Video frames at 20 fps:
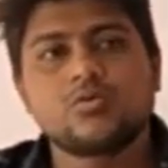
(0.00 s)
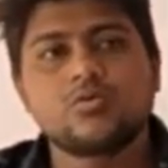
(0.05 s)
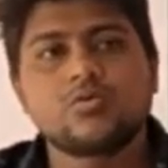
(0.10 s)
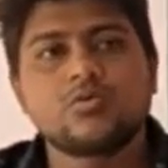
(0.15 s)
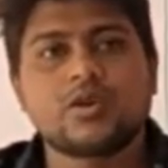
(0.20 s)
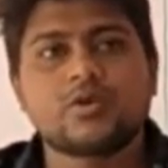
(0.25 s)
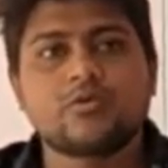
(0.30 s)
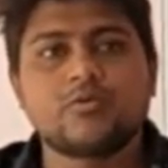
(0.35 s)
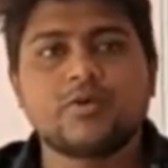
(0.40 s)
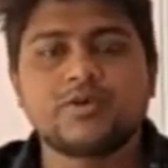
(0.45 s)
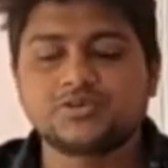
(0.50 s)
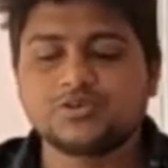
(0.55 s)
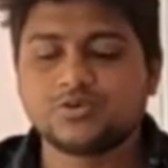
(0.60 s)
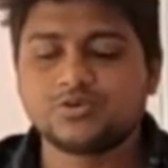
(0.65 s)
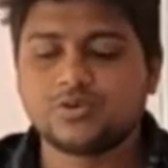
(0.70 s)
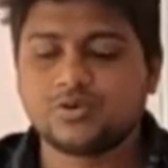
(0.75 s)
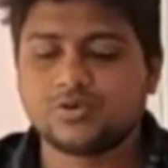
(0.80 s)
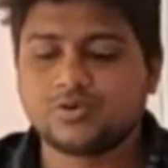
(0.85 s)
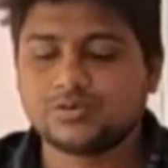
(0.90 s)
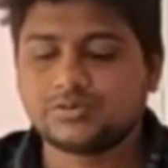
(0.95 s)
we are going to
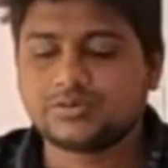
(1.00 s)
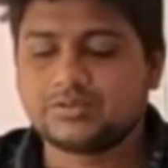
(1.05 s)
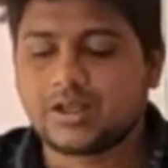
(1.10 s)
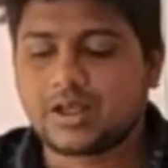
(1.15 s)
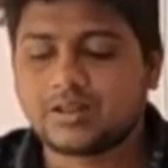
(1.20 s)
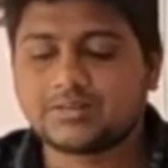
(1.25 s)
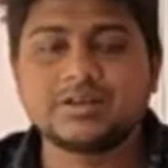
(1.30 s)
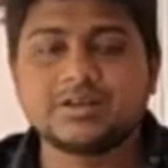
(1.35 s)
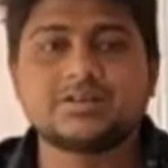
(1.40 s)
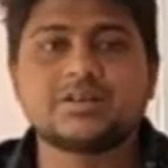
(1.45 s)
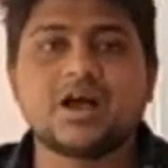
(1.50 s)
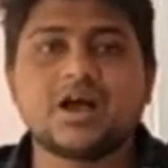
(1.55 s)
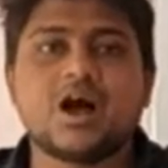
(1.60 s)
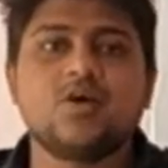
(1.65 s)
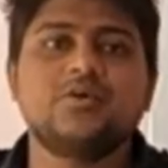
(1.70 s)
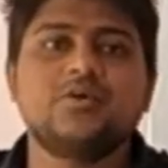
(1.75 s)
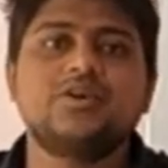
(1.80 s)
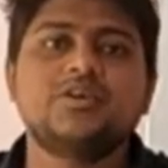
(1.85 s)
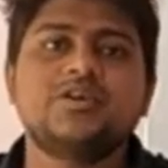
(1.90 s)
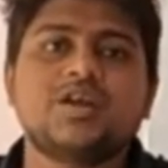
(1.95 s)
know that
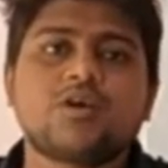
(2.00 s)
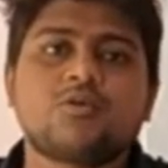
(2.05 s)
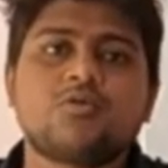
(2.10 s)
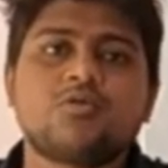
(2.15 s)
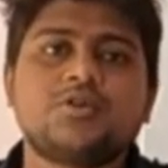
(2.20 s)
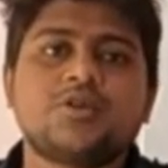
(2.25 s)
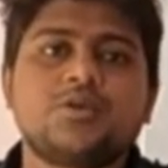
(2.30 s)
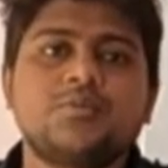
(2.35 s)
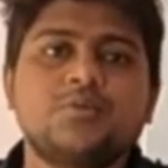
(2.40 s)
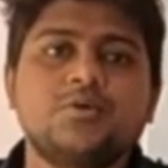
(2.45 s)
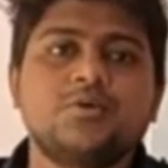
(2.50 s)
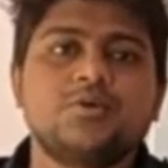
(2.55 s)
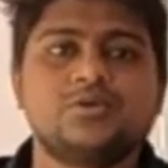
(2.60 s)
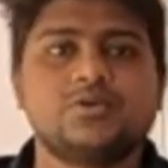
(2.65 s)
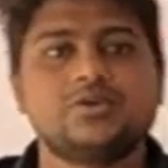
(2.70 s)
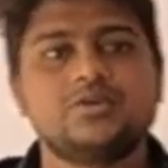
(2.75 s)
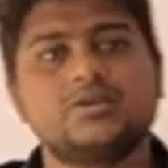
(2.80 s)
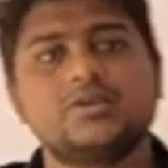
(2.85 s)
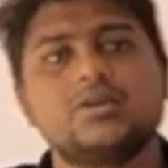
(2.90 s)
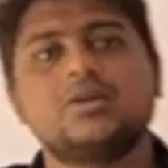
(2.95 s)
how India contribute
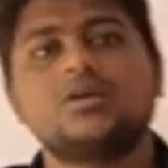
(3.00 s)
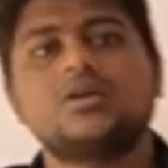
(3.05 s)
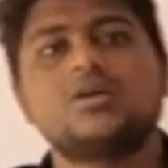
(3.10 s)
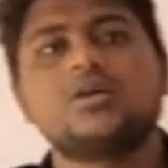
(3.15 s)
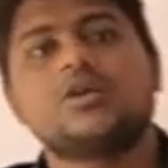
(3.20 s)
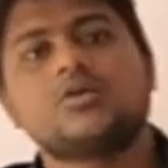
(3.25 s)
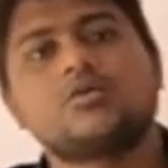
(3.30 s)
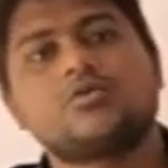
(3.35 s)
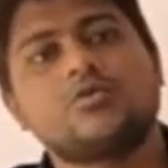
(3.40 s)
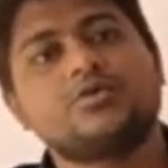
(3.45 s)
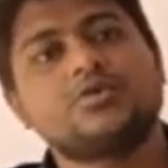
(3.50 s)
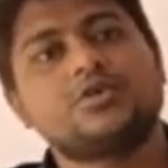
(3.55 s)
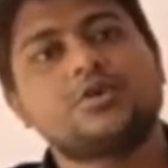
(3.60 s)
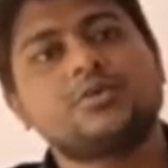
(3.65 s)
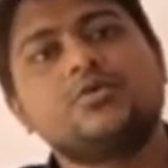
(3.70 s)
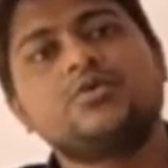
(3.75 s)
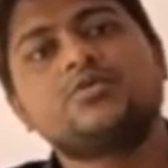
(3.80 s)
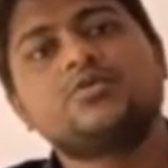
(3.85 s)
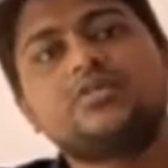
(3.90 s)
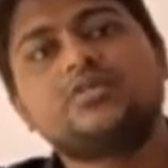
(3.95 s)

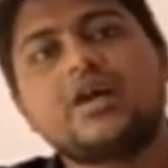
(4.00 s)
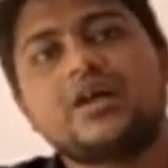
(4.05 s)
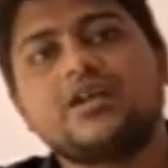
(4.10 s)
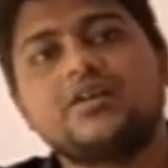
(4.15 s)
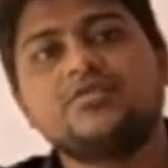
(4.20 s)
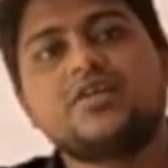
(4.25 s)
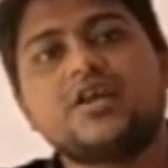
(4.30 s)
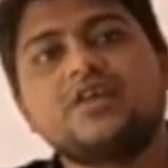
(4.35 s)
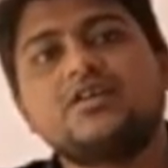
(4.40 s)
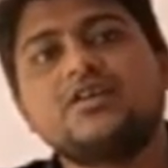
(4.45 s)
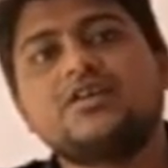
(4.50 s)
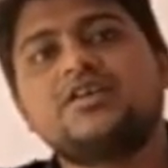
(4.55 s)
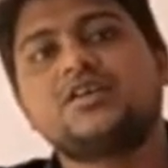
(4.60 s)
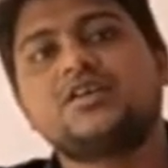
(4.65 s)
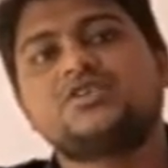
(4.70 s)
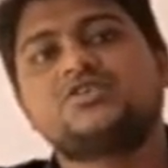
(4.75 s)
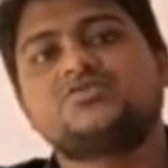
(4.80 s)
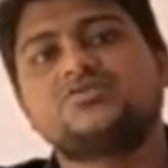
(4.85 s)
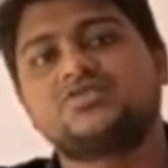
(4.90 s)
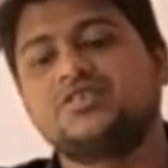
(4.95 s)
the United
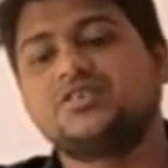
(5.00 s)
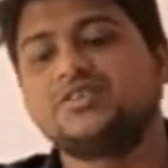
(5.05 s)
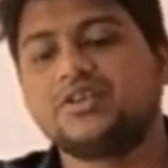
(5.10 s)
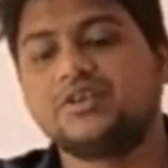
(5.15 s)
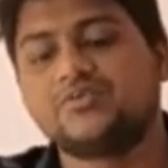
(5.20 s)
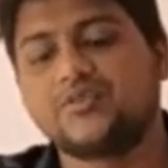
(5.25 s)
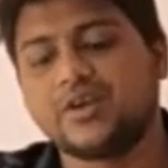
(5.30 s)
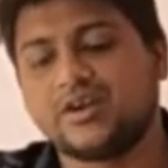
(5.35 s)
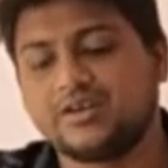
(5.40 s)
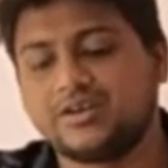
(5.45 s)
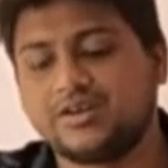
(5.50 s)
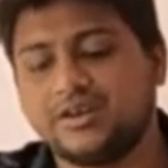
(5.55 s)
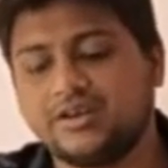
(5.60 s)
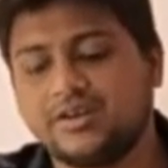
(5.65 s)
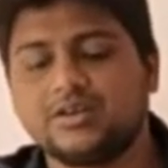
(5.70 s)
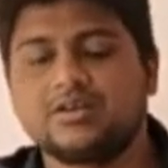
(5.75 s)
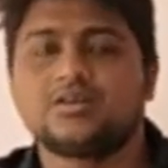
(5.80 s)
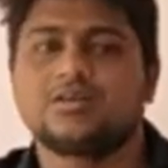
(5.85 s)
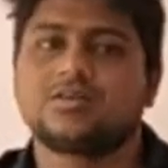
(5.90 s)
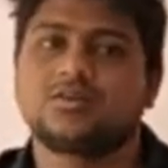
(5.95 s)
Nations
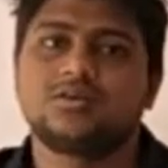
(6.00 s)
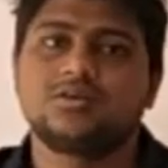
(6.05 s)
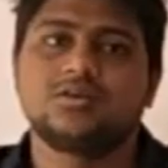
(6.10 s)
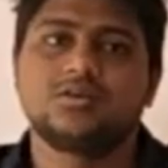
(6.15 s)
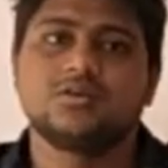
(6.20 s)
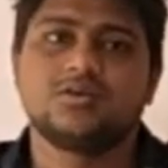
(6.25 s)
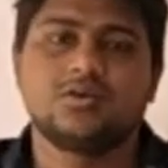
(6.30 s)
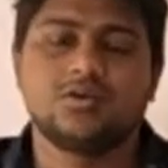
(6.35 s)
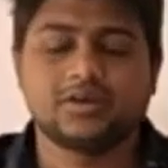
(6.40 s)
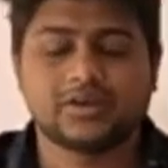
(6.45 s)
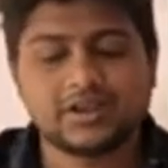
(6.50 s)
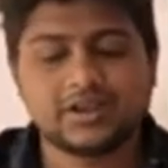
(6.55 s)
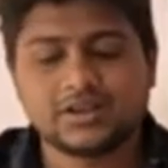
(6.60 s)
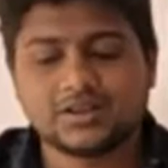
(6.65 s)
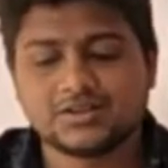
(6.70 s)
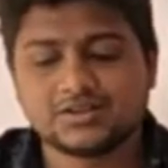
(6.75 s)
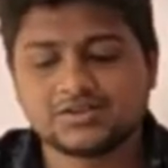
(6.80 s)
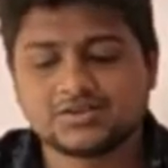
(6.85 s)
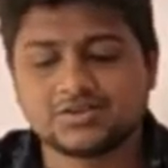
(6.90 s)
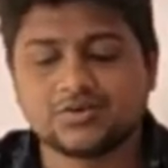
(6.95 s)
differently. Okay,
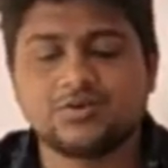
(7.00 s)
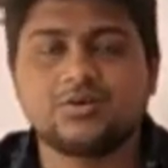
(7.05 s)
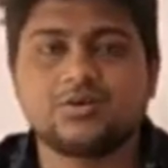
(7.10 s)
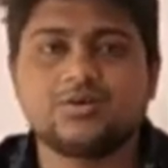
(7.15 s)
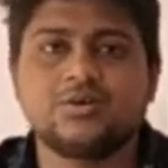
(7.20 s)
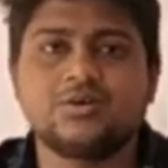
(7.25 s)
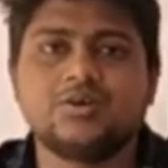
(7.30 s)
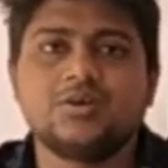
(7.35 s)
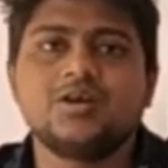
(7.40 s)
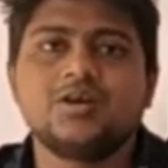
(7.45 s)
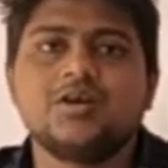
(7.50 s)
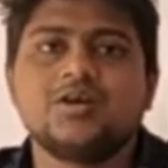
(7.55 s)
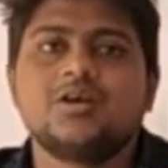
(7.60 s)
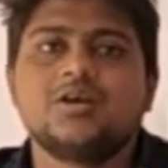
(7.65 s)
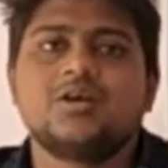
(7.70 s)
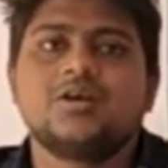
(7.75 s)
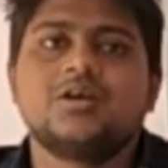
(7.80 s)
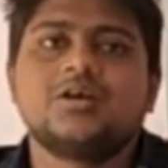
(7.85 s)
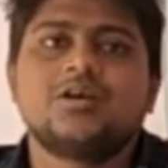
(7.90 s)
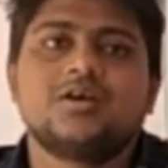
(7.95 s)
so
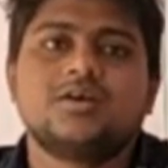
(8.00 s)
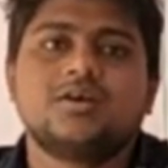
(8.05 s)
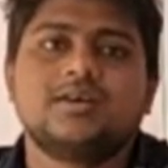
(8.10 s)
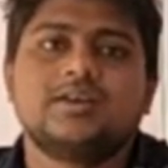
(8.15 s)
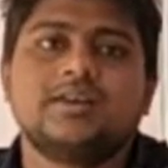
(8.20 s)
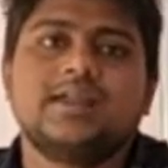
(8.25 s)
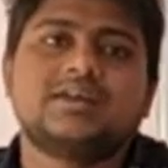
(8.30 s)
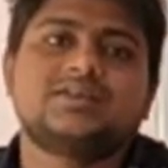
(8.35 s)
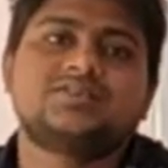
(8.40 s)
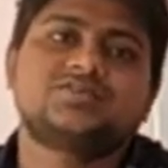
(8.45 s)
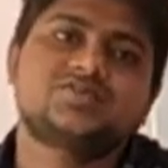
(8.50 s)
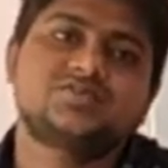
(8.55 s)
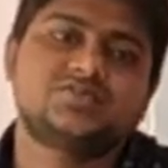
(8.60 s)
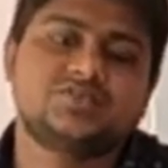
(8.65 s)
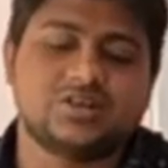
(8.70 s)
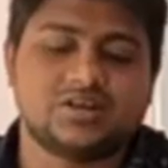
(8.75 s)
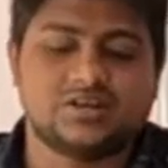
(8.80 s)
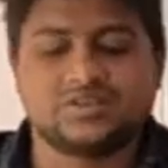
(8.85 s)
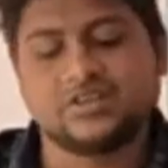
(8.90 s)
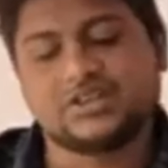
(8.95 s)
let's
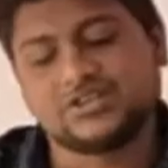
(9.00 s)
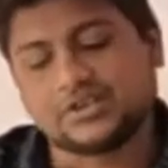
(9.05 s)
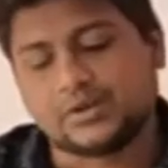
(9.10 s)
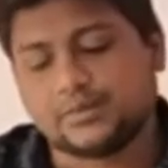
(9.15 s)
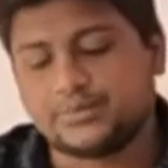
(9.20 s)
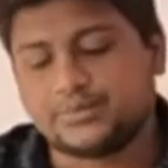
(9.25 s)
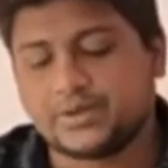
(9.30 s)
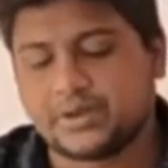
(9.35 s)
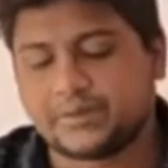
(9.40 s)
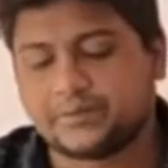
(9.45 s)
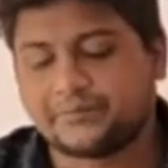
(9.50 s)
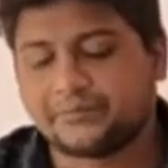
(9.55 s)
start the chapter.